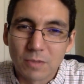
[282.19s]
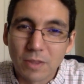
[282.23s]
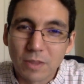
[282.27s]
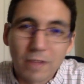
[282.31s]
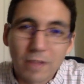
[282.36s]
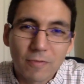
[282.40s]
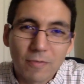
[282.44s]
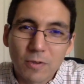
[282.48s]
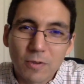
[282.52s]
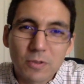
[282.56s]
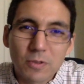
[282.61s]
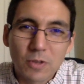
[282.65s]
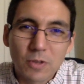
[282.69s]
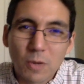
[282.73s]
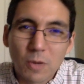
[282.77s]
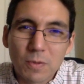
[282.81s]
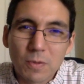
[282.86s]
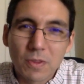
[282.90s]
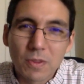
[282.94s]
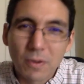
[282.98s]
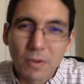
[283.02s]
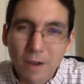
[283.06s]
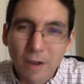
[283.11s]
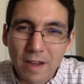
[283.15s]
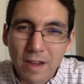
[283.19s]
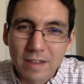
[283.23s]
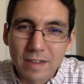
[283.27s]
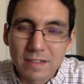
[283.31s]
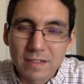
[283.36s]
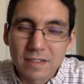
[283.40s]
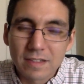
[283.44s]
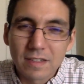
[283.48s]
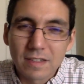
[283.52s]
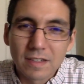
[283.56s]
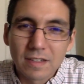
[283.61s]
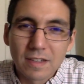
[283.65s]
When they first opened their
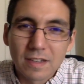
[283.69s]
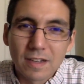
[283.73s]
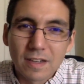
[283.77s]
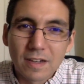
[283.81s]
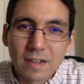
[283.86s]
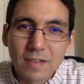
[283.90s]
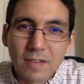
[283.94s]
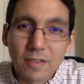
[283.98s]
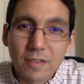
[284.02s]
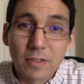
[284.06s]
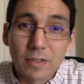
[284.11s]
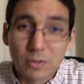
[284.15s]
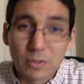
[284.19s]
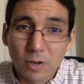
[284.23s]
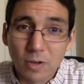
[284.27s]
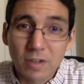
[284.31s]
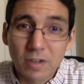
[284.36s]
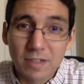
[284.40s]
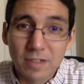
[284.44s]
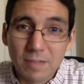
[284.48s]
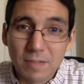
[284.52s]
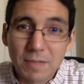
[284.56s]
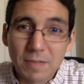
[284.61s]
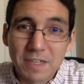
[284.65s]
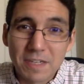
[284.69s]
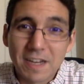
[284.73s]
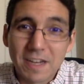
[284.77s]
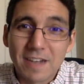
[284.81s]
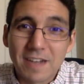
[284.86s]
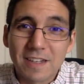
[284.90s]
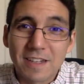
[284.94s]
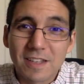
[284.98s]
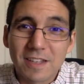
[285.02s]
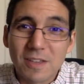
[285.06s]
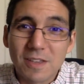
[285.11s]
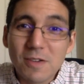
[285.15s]
eyes, they started
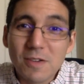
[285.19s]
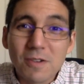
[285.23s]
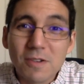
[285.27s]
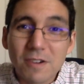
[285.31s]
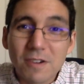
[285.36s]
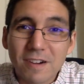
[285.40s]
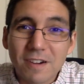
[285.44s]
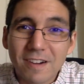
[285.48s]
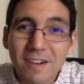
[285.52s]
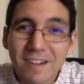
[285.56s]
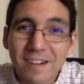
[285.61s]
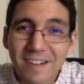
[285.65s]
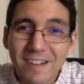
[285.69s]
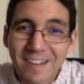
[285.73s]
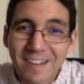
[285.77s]
imitating you.